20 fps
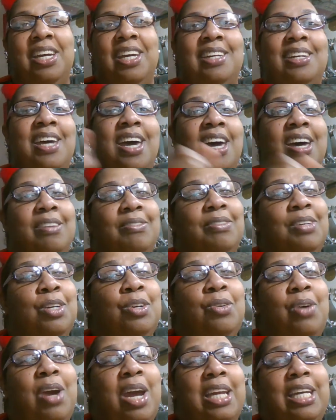and having
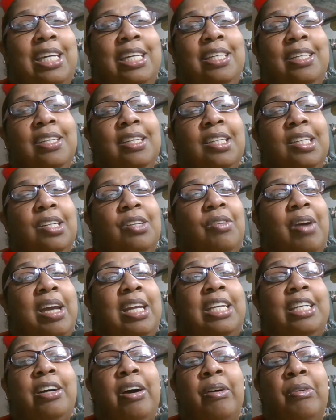Granny
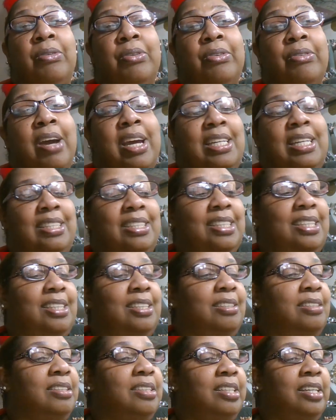Granny gone
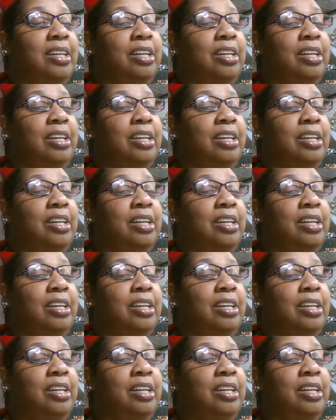crazy,